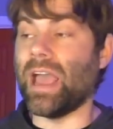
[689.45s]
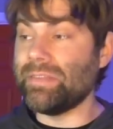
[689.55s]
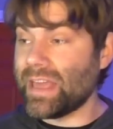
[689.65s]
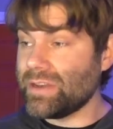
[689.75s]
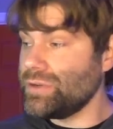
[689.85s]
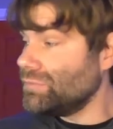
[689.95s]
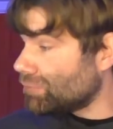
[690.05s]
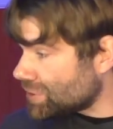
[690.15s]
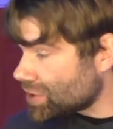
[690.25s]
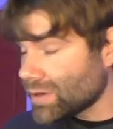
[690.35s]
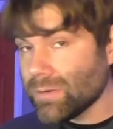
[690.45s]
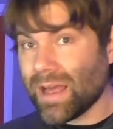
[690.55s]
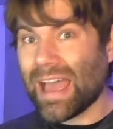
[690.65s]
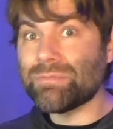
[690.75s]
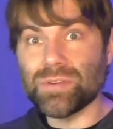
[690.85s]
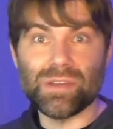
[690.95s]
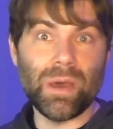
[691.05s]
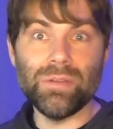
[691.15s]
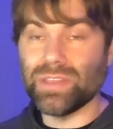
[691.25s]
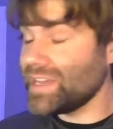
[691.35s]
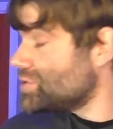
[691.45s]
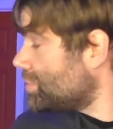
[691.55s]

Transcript: And then you return after some other things,